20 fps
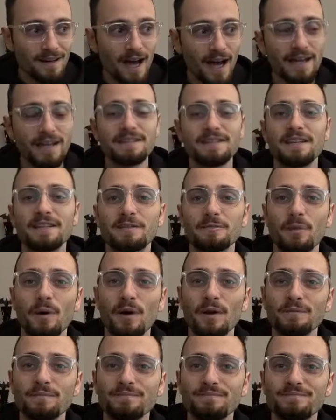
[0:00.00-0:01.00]
I can take the
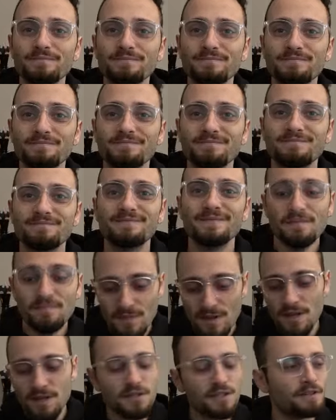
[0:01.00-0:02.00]
pawn.
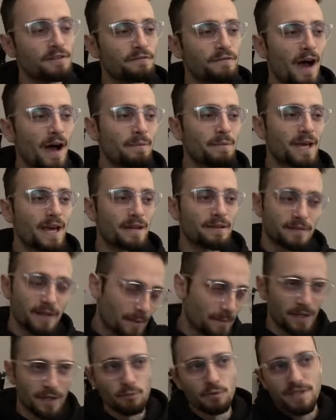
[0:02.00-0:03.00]
See, Fabi had, I
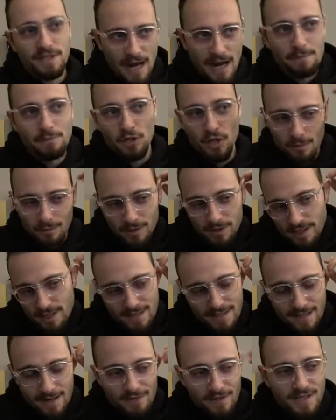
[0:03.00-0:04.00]
mean, it was time trouble. He has
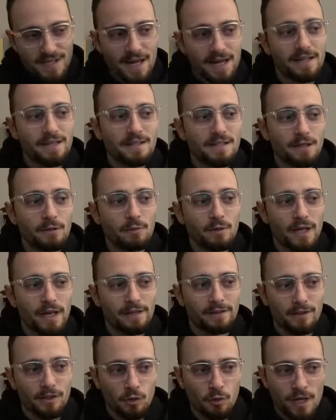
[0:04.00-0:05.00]
seven seconds. He would
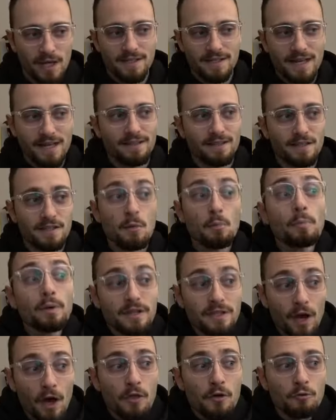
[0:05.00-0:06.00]
like, you can't take this, but
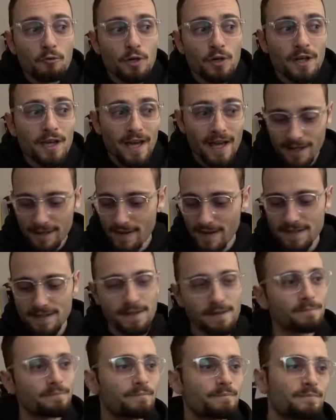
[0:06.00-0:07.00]
the other rook can, and that's
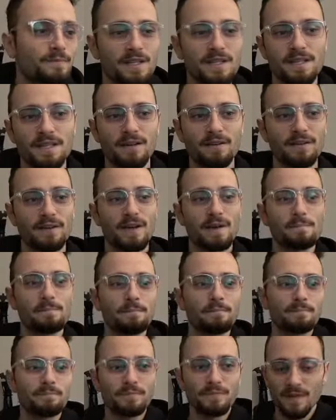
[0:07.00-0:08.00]
it. That's the end of the game.
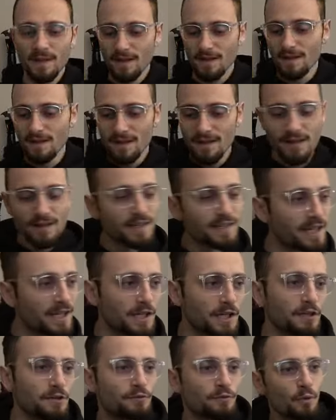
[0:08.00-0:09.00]

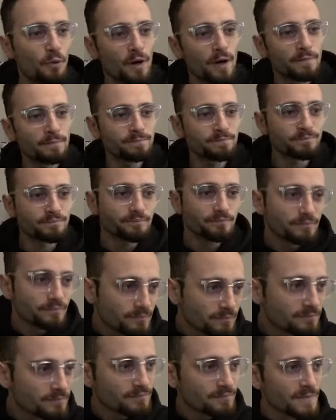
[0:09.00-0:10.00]
King e four,
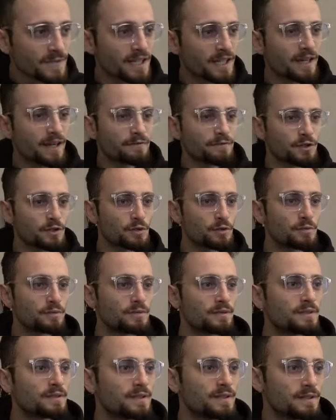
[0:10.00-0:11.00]
king f two,
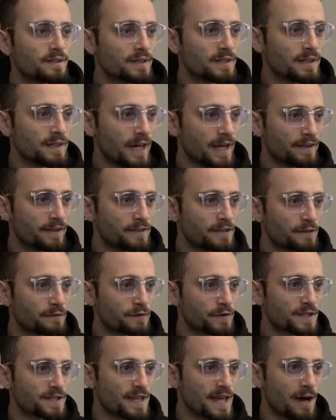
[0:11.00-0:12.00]
and the
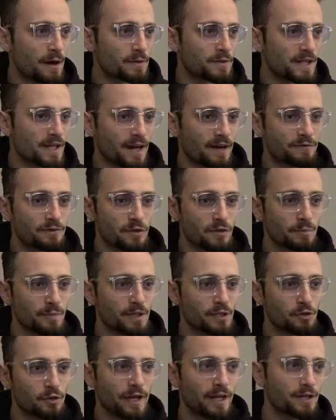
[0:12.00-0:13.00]
difference now is that after the
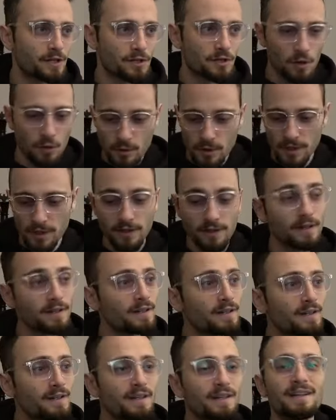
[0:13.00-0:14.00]
big trade, I just go here,